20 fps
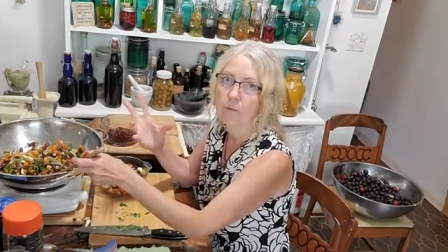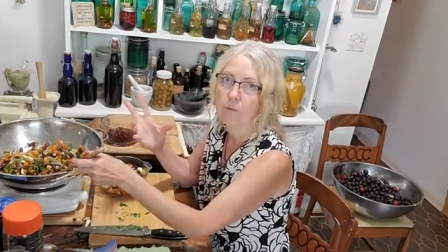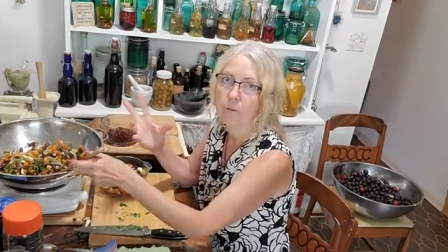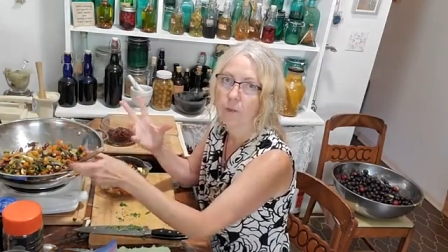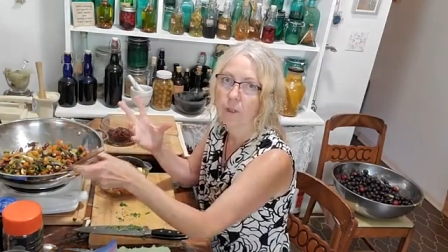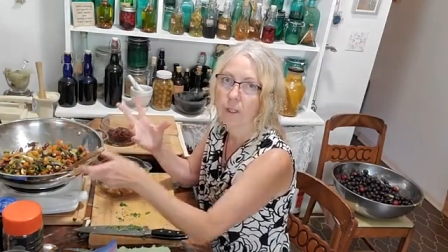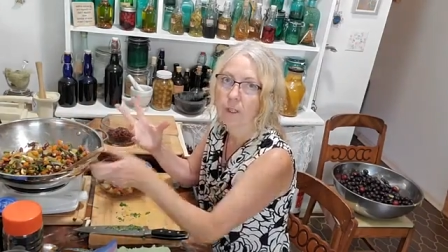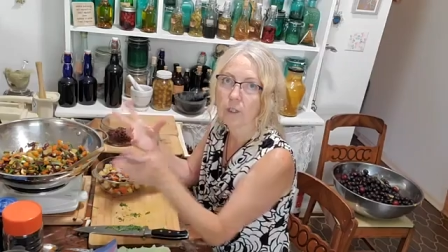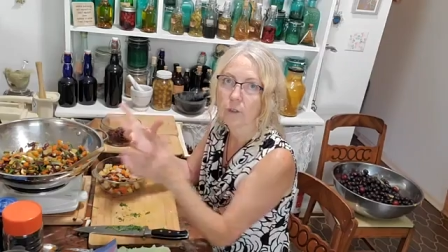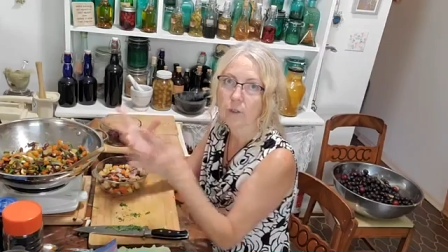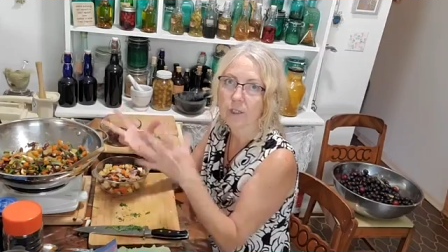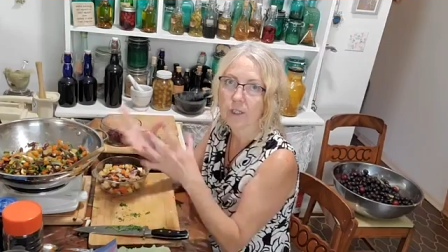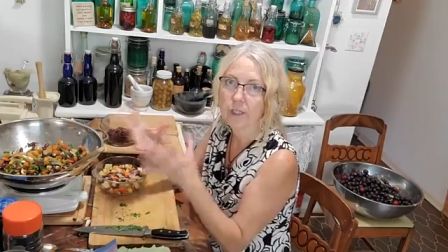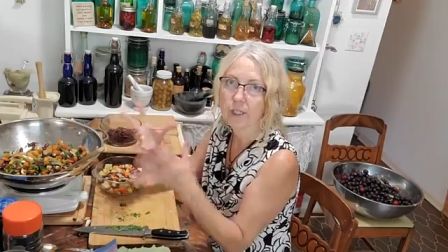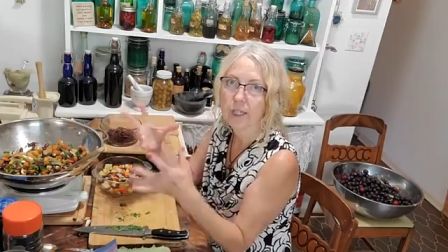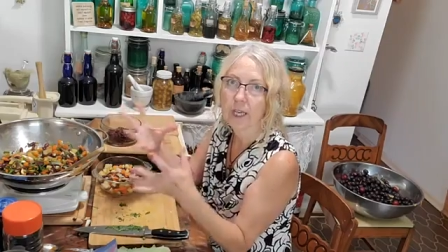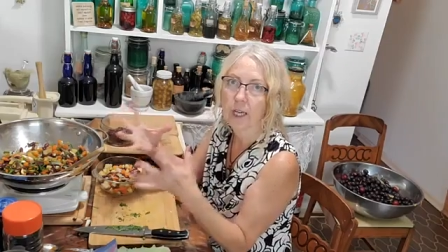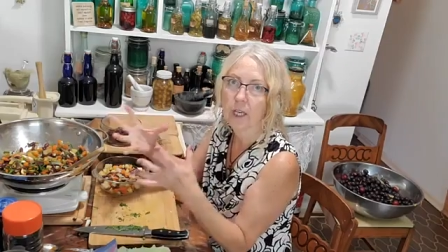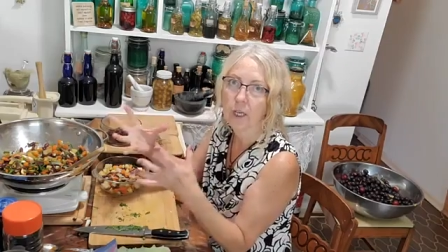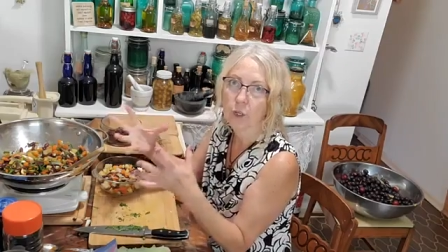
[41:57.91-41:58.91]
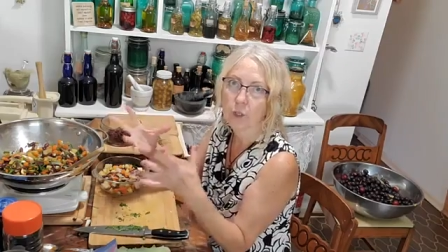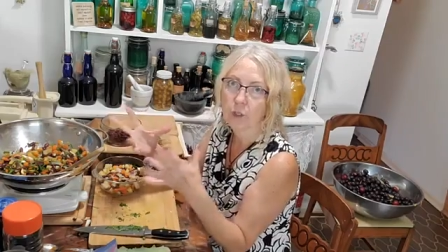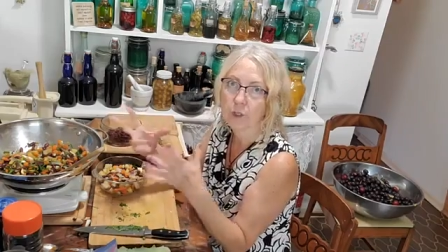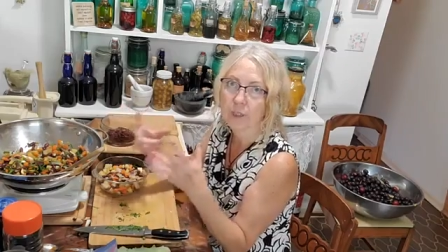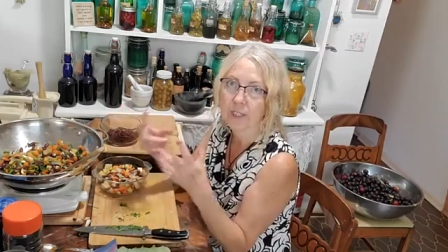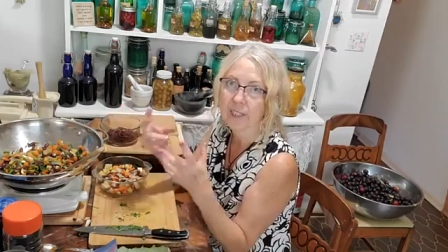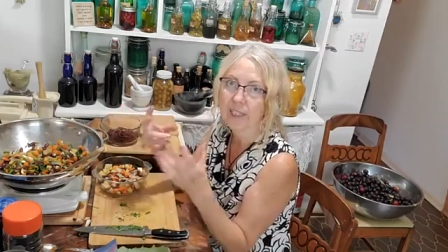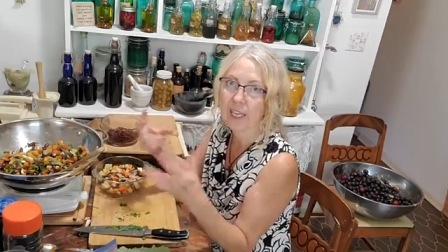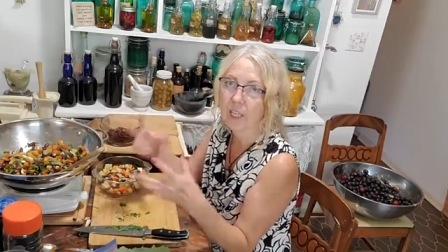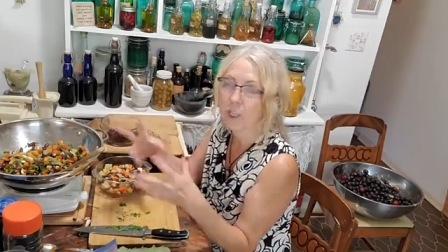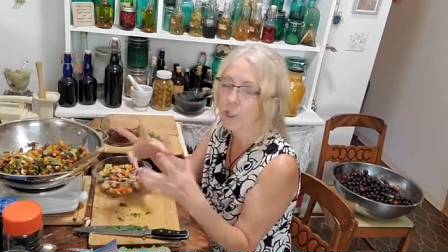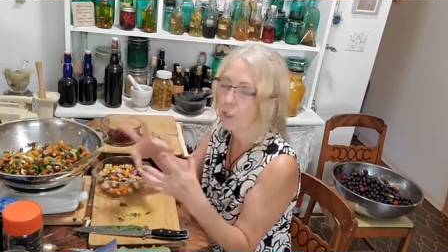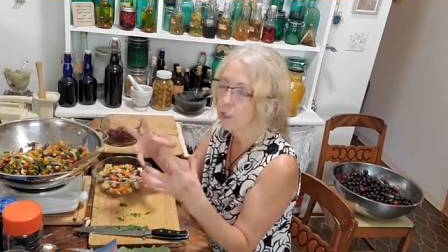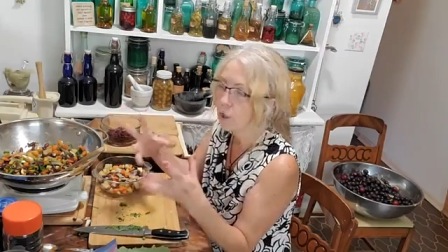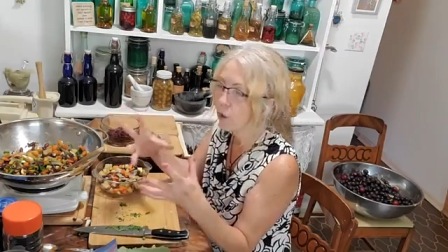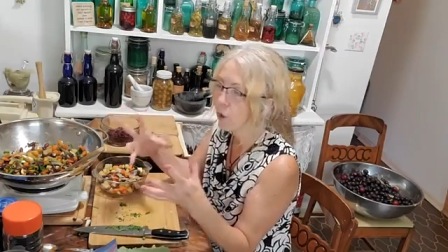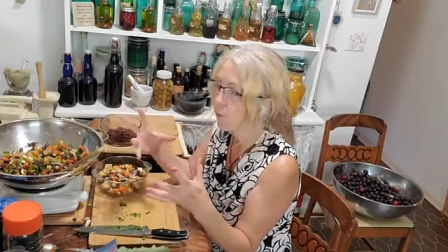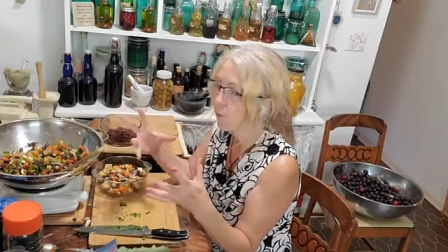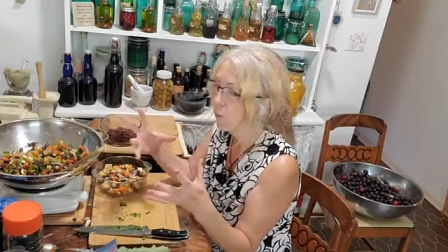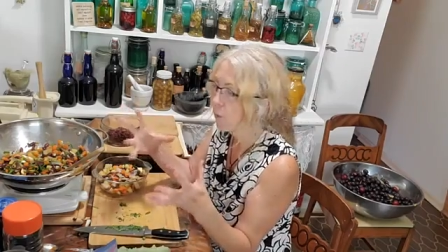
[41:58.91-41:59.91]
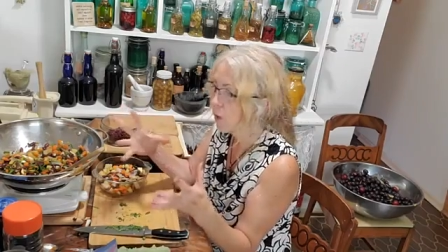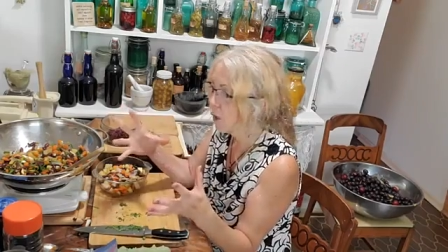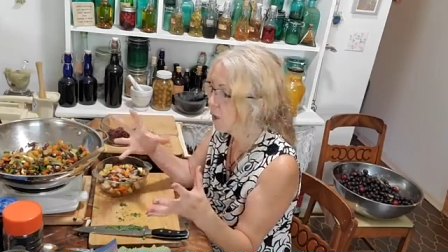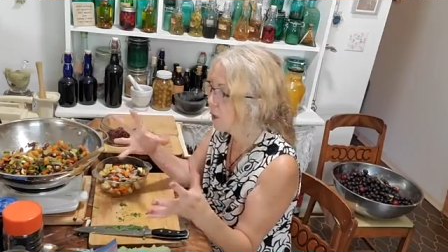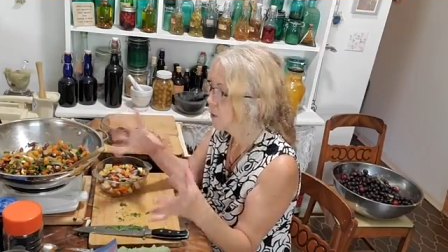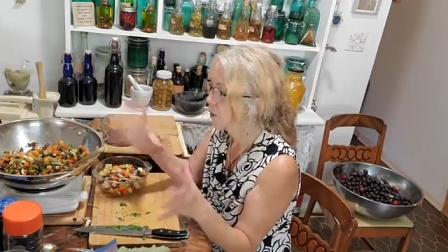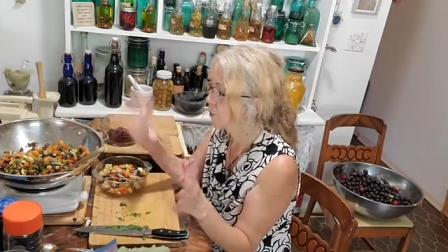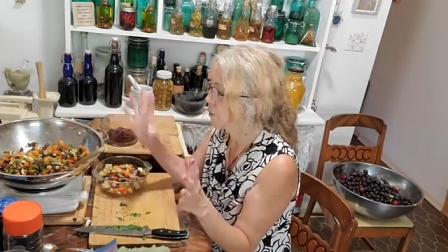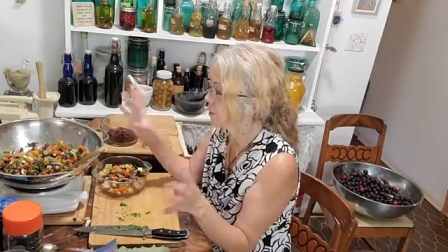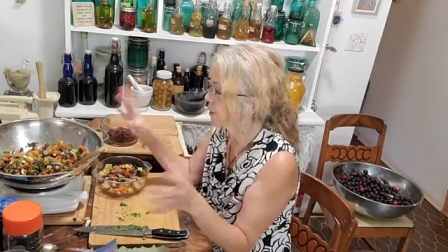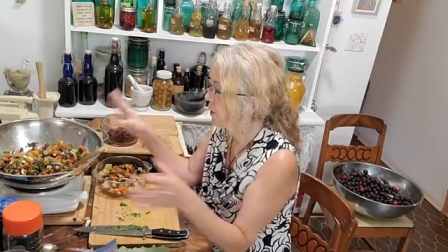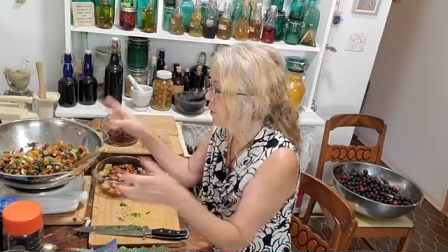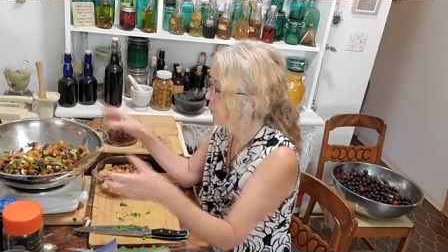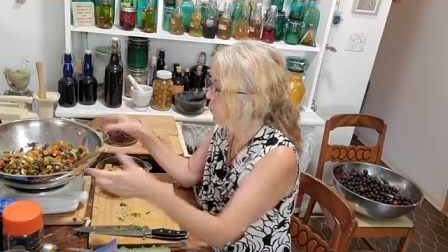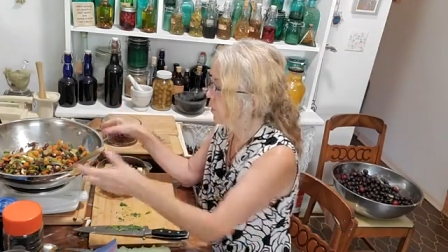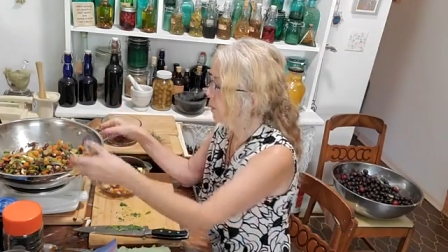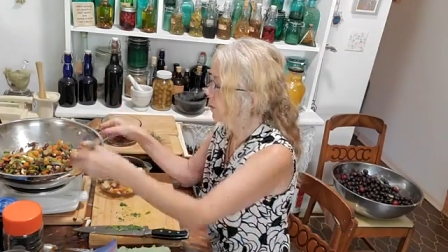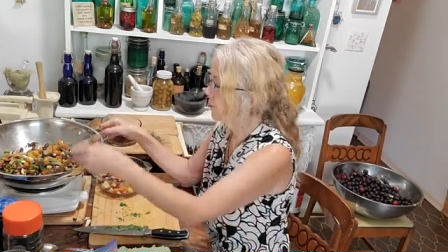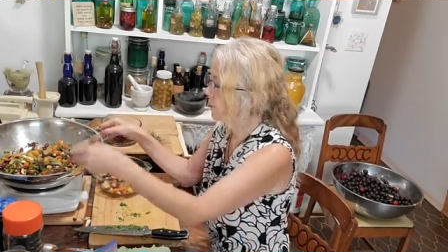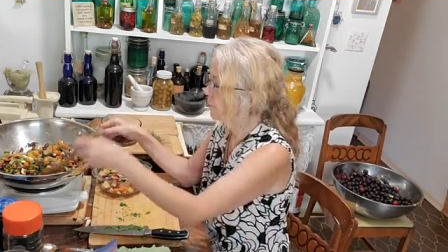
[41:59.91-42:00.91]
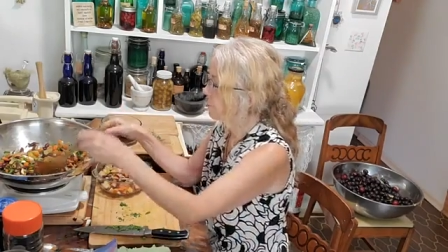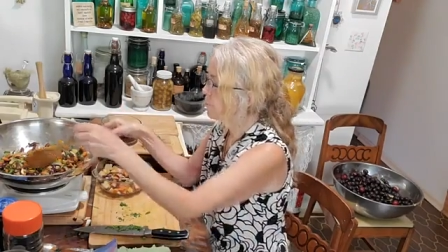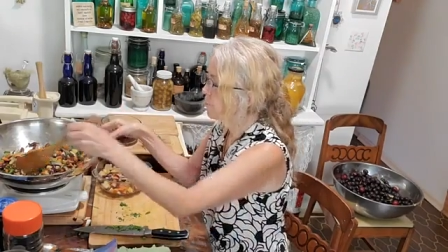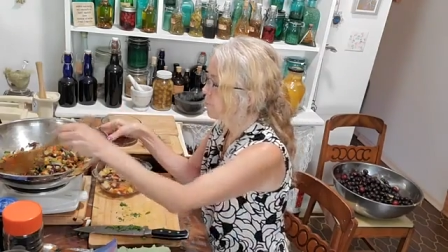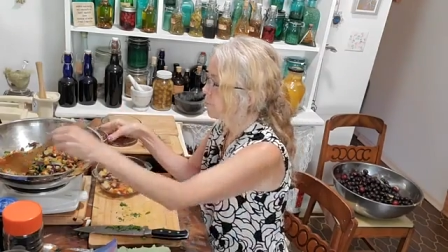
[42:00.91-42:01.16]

you know, cellular wall or cell wall,